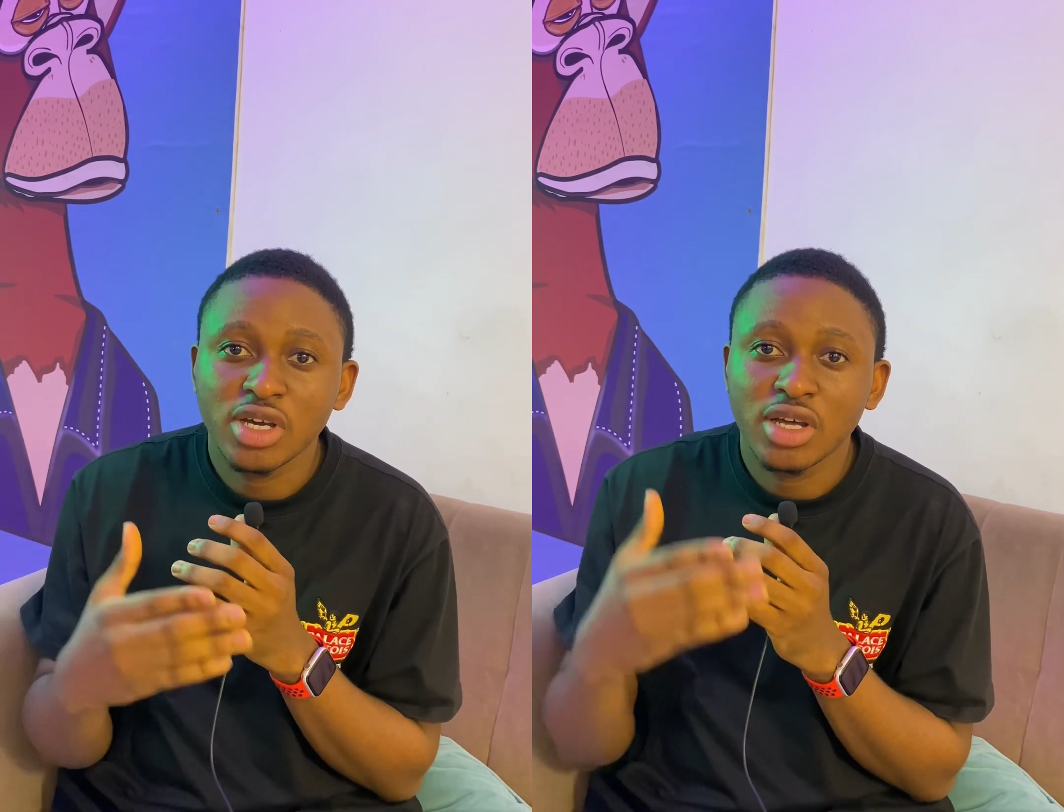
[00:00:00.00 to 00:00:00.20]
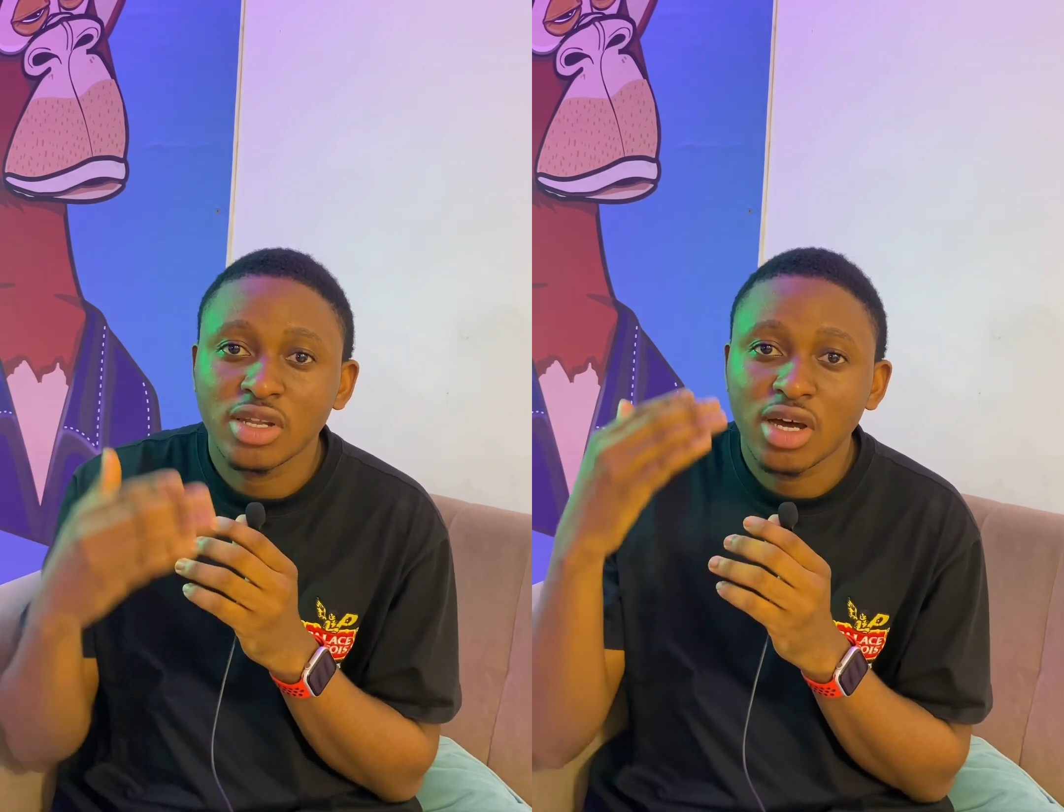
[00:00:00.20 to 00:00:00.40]

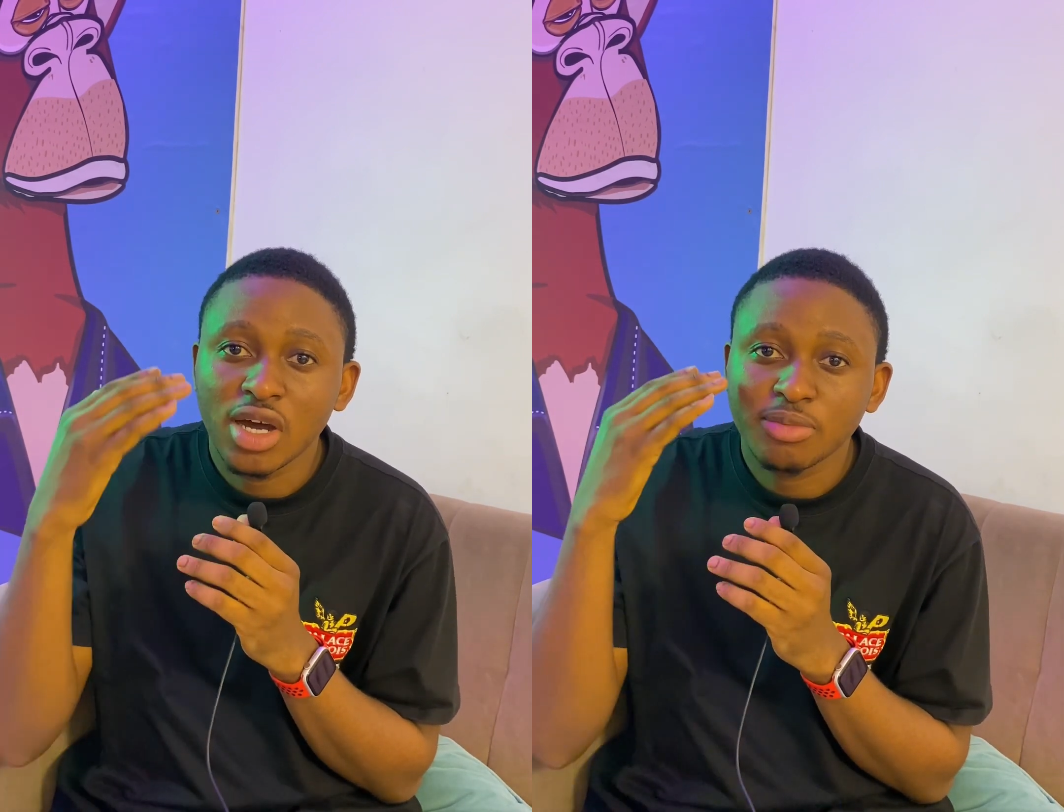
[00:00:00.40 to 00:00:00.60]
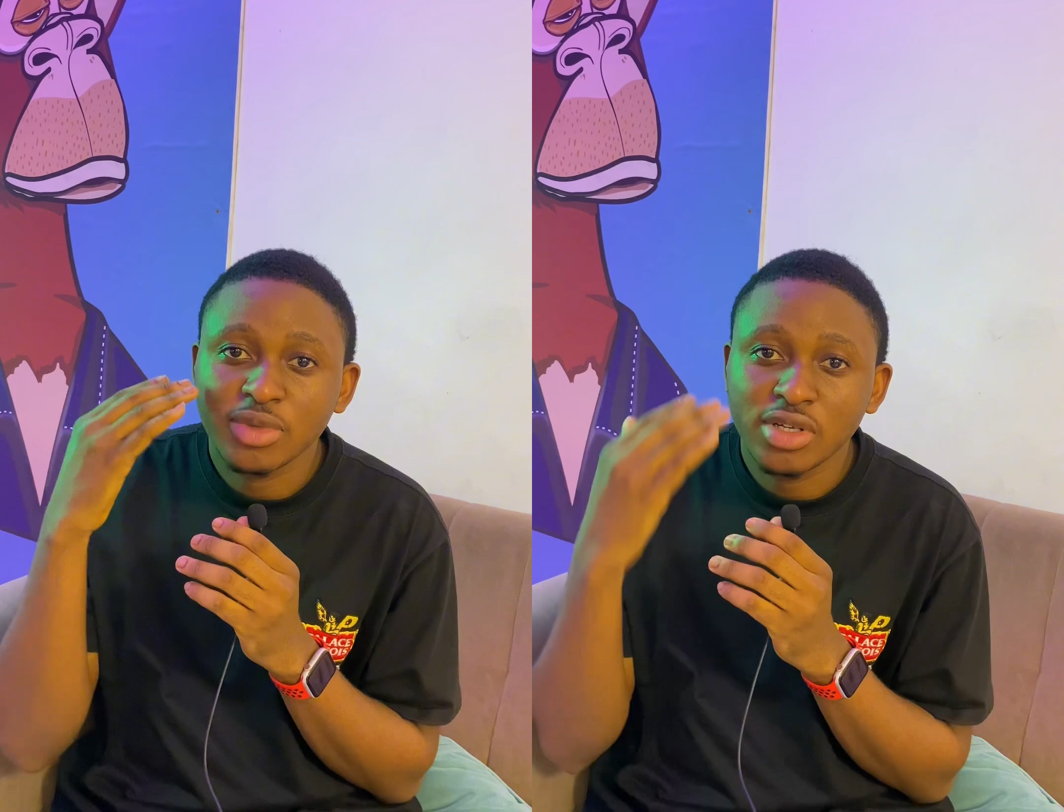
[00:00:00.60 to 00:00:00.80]

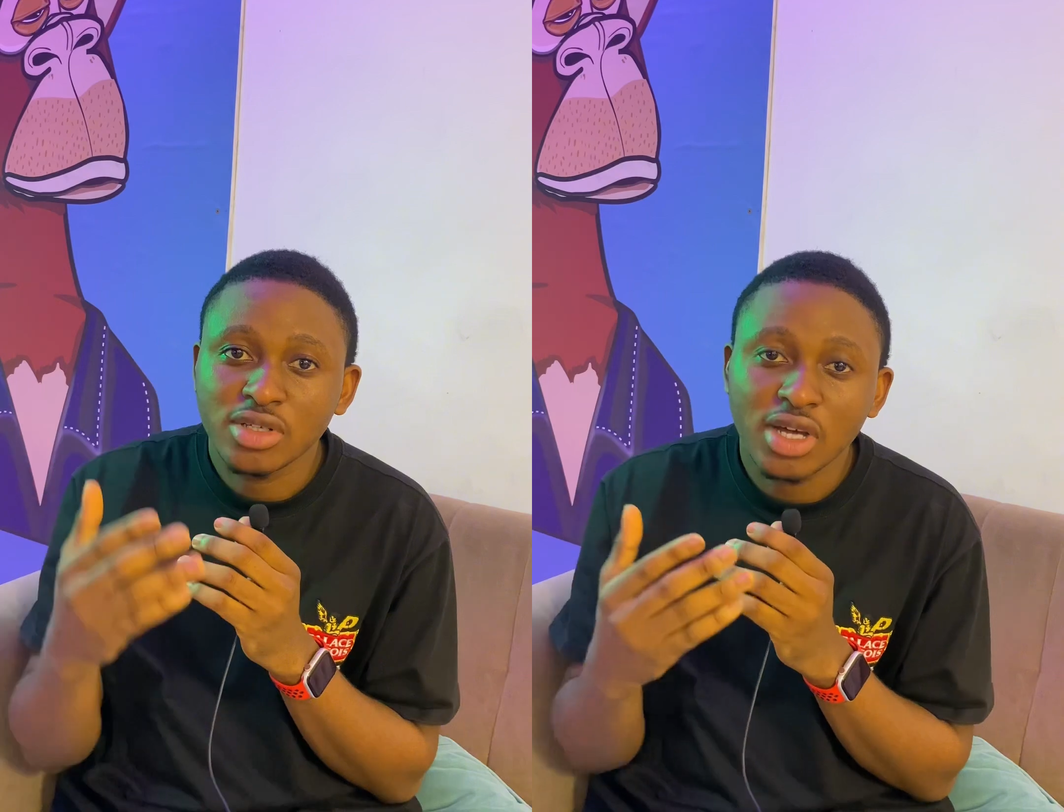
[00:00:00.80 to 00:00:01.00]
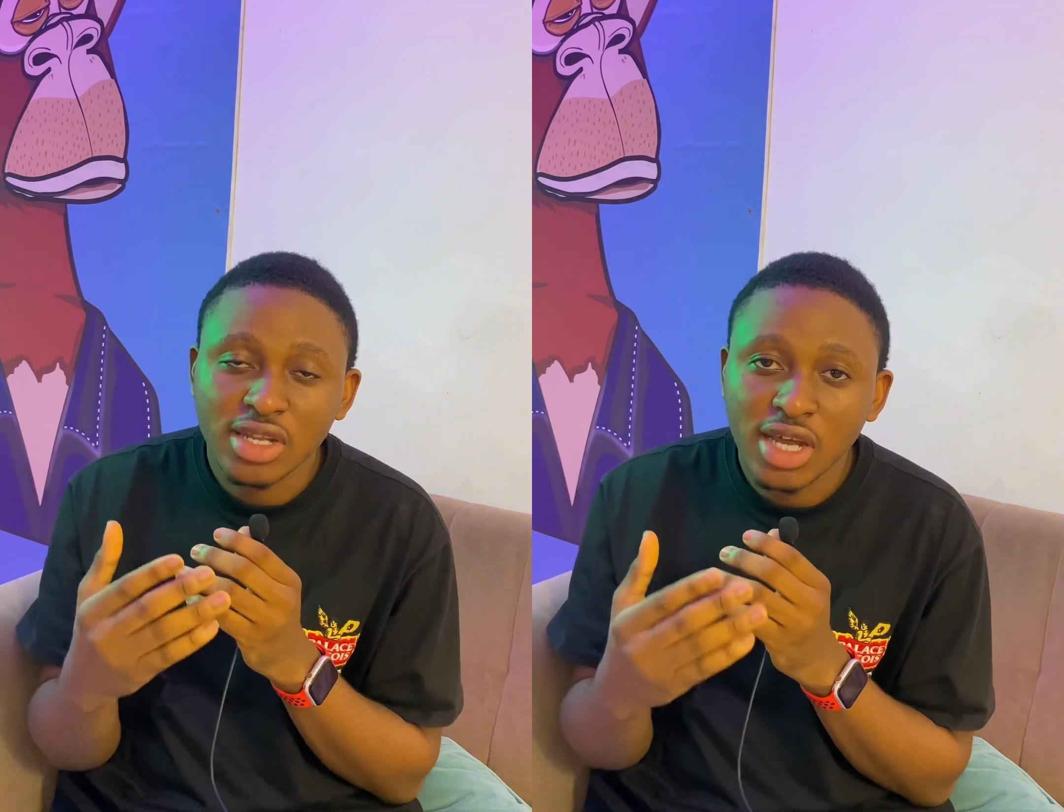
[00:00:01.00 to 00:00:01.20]

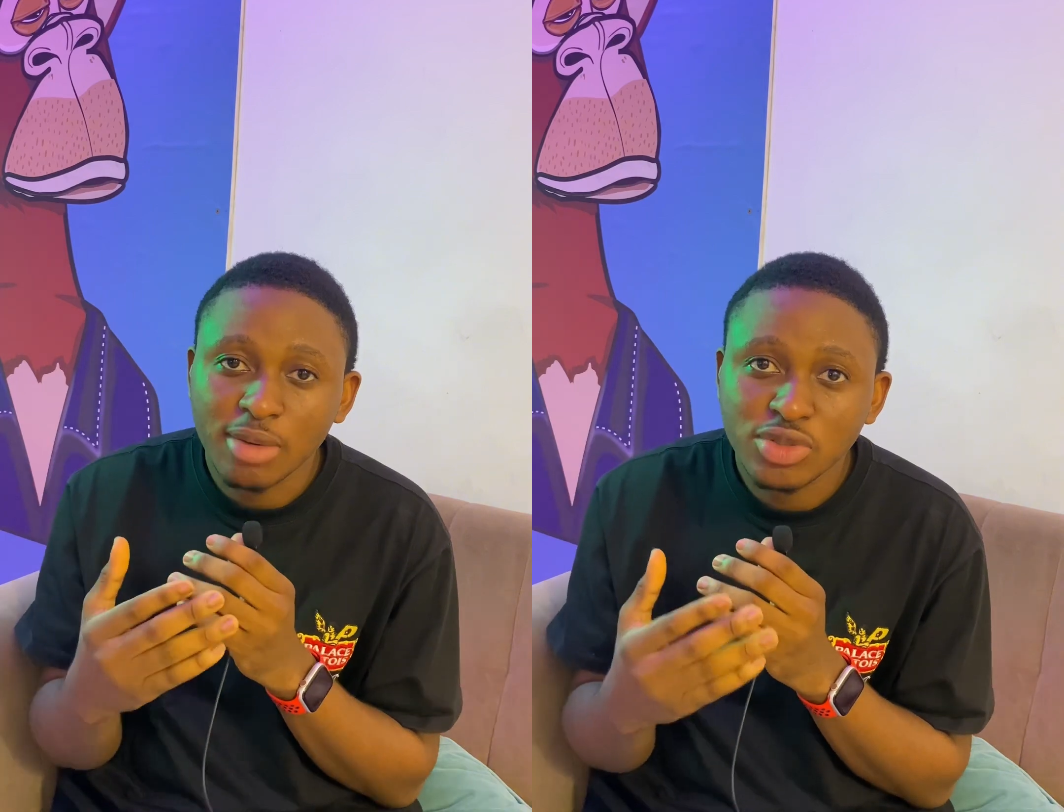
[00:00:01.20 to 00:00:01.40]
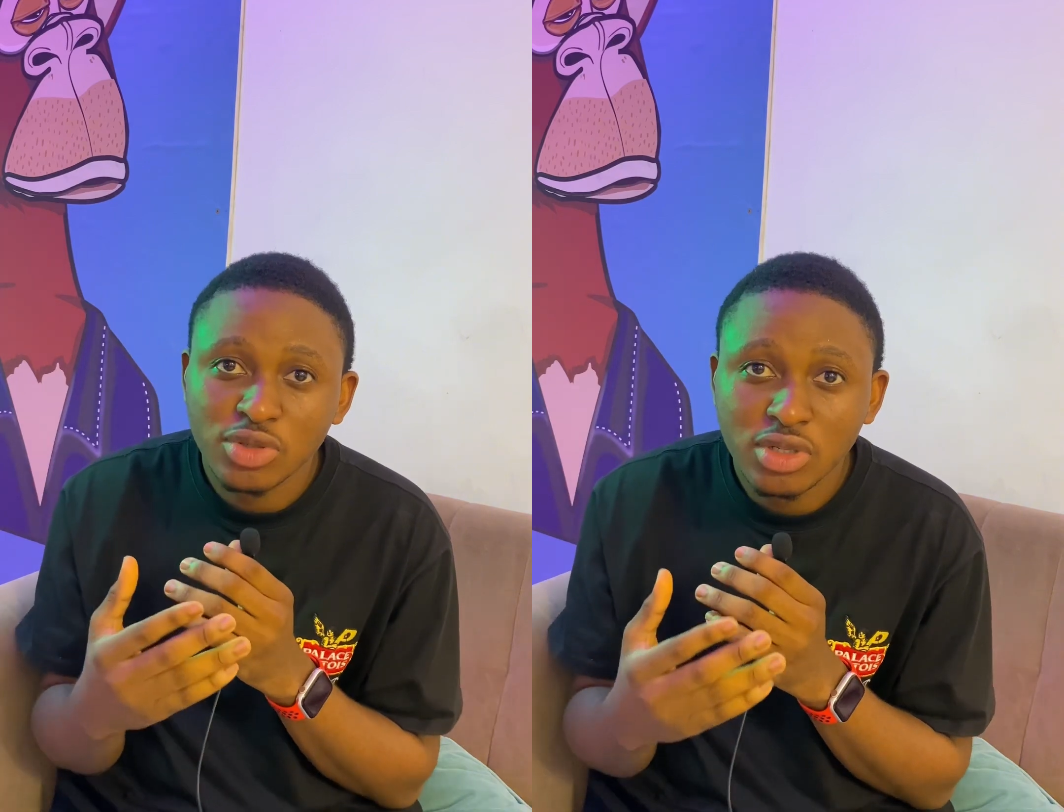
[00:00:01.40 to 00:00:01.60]
an
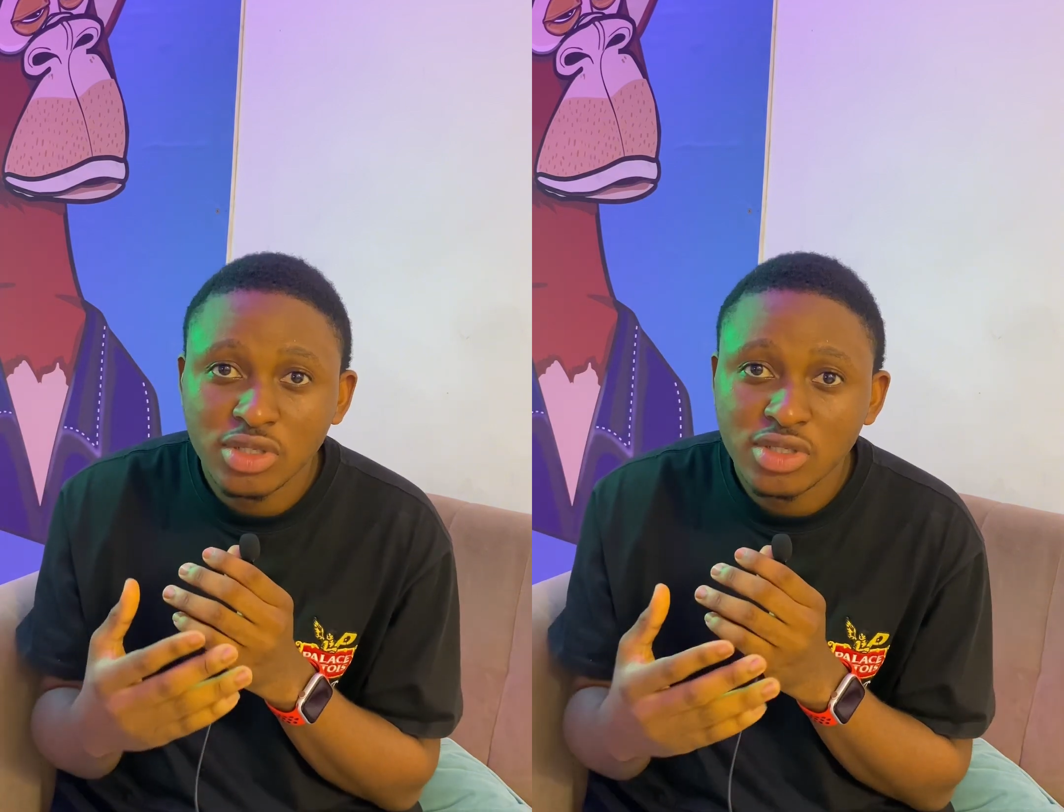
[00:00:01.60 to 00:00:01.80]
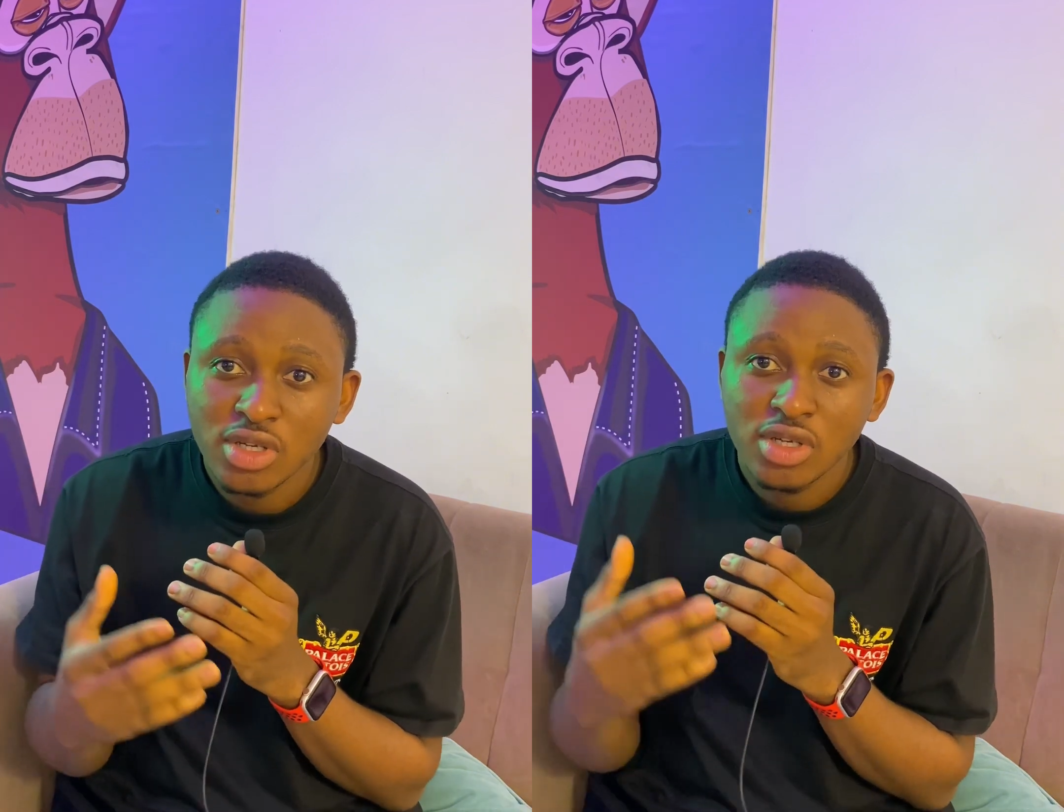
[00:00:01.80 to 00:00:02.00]
absolute